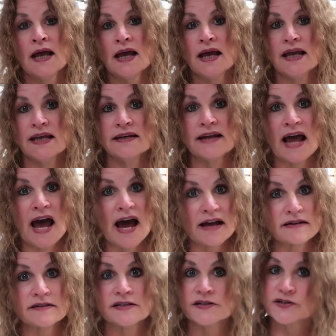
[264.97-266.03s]
In
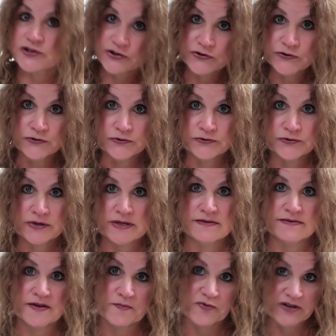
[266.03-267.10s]
Act 2,
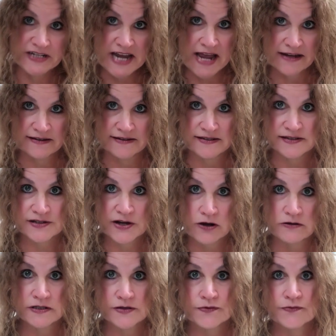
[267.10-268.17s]
the protagonist
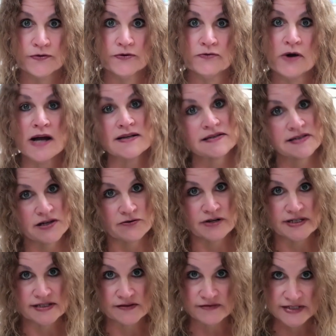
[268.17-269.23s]
goes through a
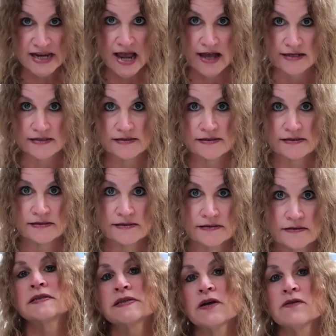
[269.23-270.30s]
series of tests.
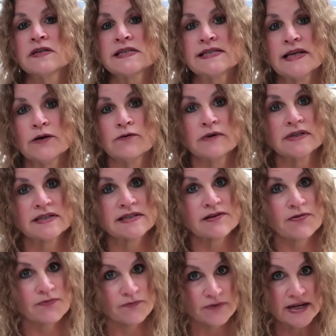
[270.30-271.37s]
So the sequence
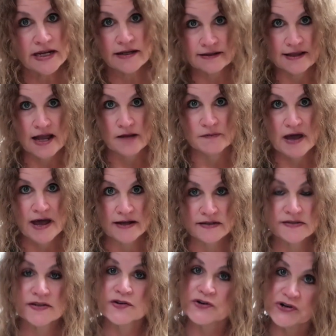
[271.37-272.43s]
3
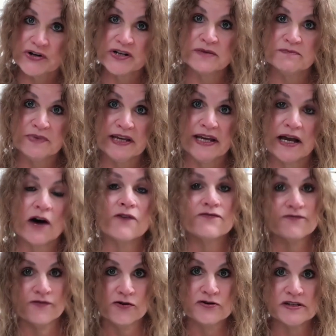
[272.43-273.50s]
climax could be a
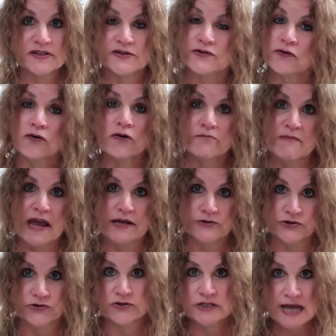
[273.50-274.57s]
first or
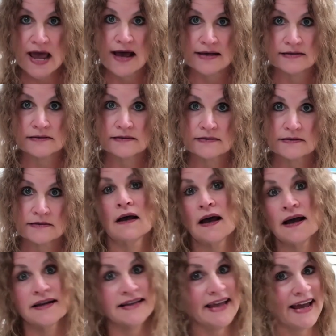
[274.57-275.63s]
major test.
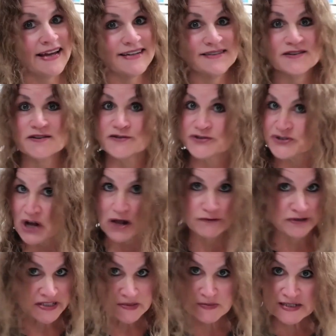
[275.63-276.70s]
Again, genre
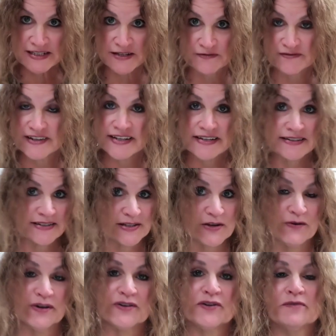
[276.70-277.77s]
specific, so
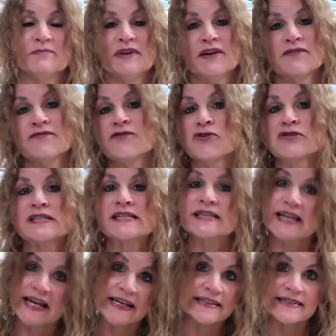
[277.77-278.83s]
it could be a first
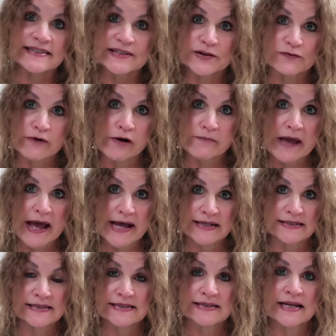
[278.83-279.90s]
kiss in a
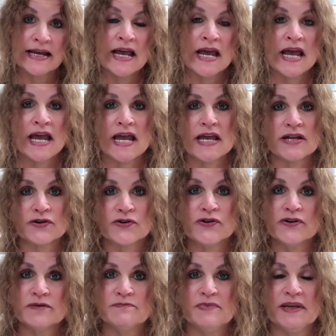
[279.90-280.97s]
romance. It
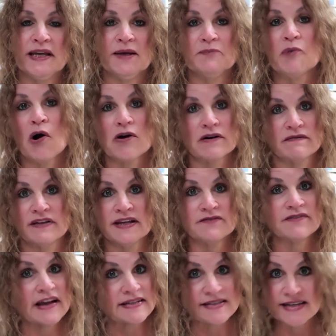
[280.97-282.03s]
could be part of the
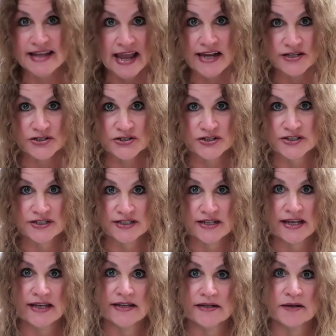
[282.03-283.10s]
investigation
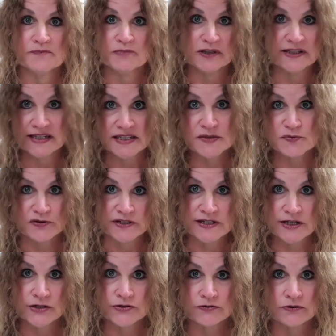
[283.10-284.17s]
in a police
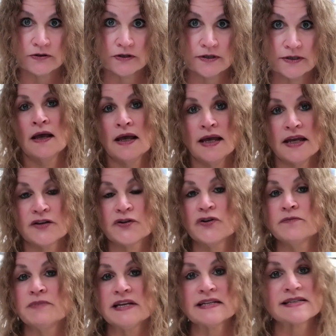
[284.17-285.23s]
procedural. It
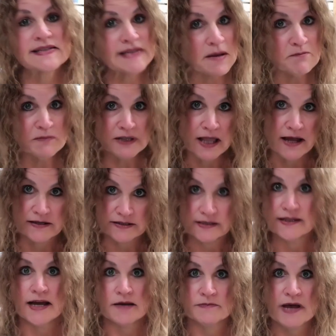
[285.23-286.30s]
could be a subplot
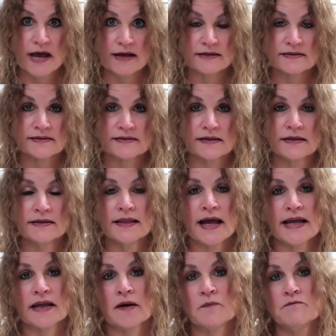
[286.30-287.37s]
climax,
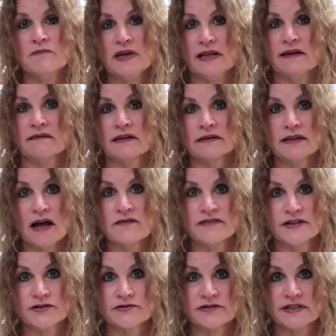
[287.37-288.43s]
like meeting the love
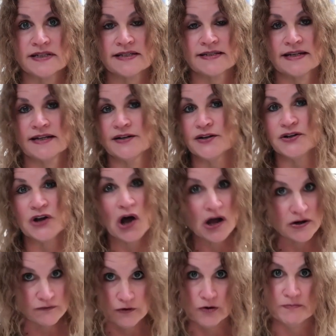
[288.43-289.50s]
interest in a
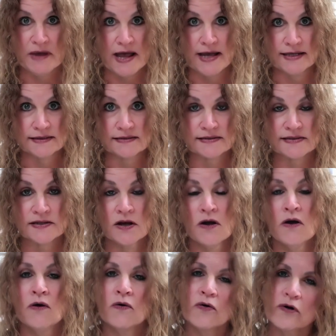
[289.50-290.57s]
non-romance
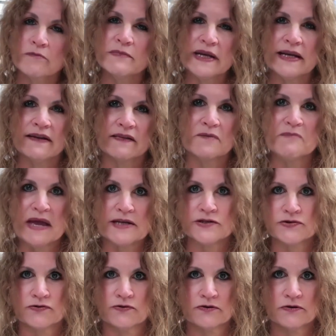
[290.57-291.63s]
or meeting the
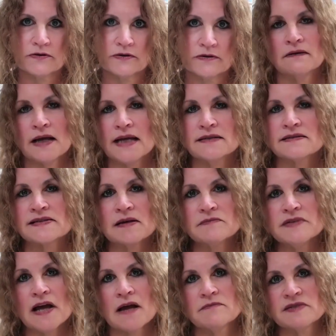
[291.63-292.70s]
mentor. And
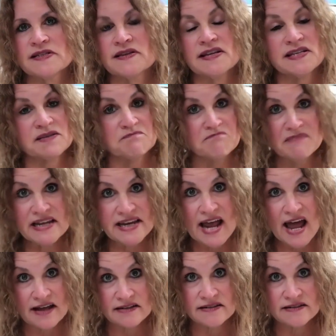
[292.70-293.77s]
sometimes these
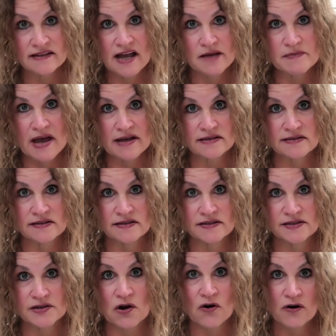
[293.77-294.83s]
mid-act
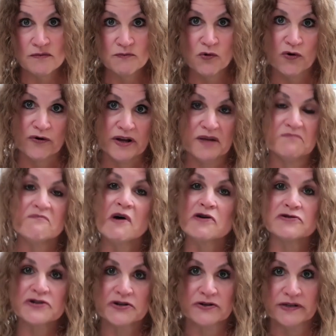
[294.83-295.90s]
climaxes are more
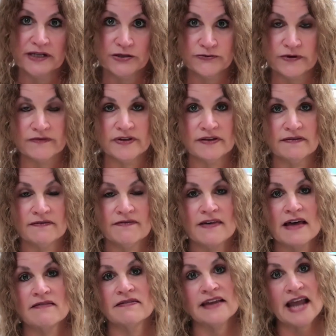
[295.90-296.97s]
emotionally driven
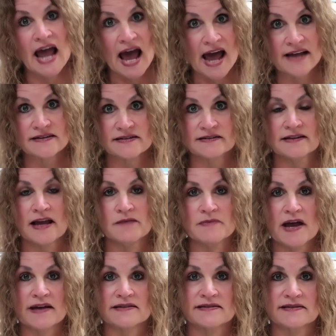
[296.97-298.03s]
than the act
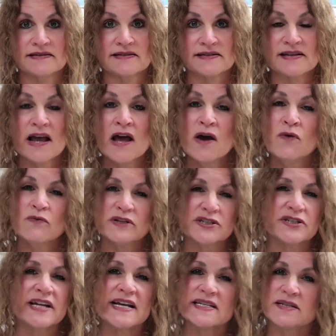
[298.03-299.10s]
climaxes, which
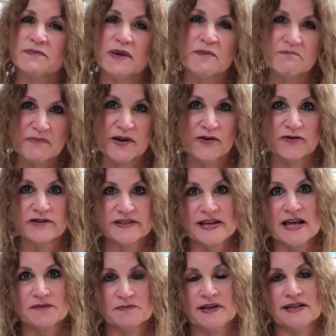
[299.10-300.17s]
tend to be bigger
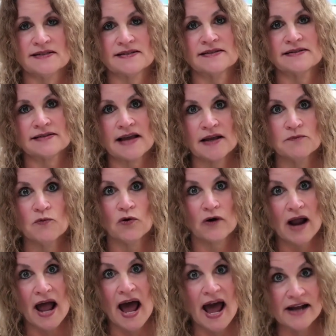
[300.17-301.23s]
set pieces and
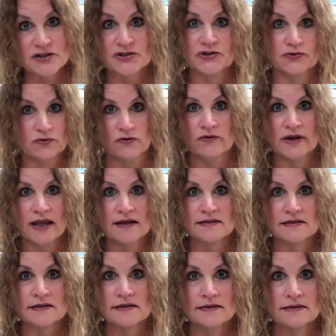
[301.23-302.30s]
more
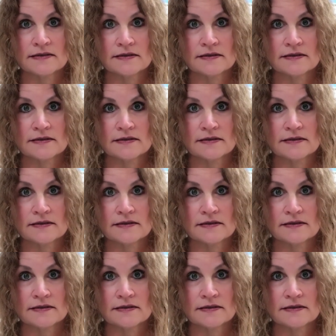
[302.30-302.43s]
action-oriented.